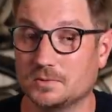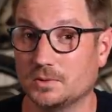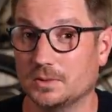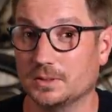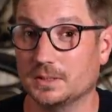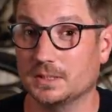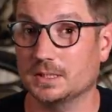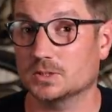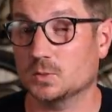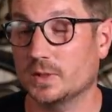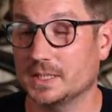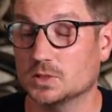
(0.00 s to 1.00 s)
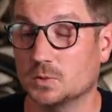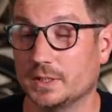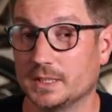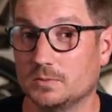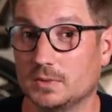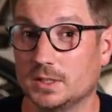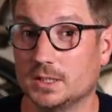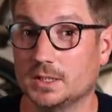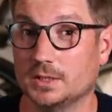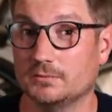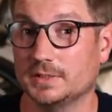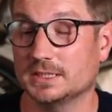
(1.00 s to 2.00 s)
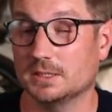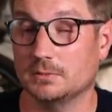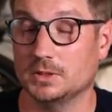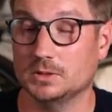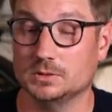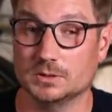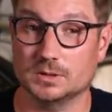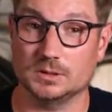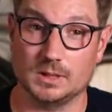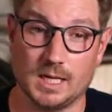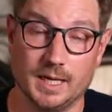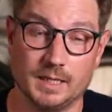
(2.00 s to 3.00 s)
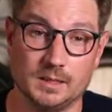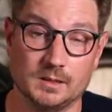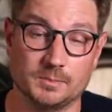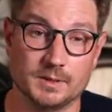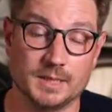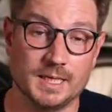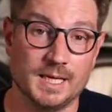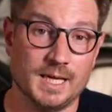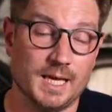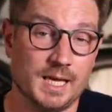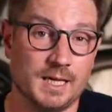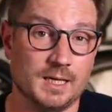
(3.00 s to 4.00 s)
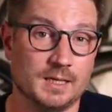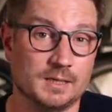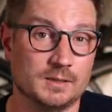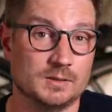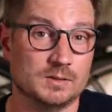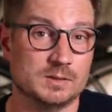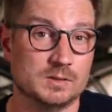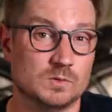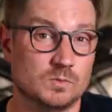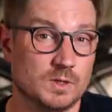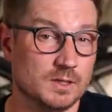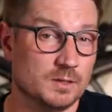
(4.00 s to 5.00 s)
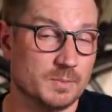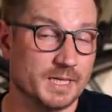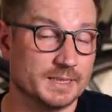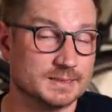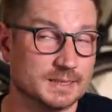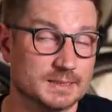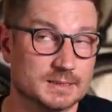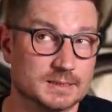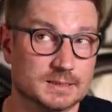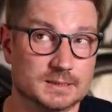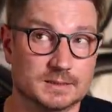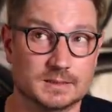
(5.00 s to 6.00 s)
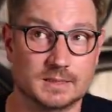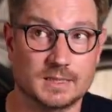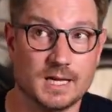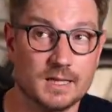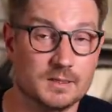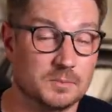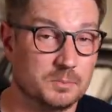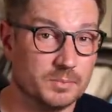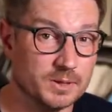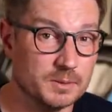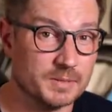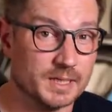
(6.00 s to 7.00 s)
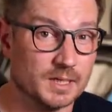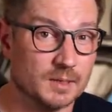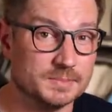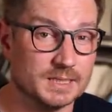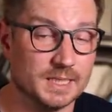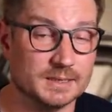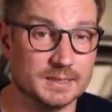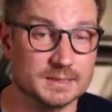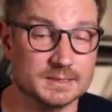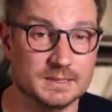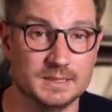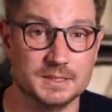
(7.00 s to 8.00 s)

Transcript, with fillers: for the 2021 Riese & Müller lineup, and one of the bikes that's gotten a pretty big update this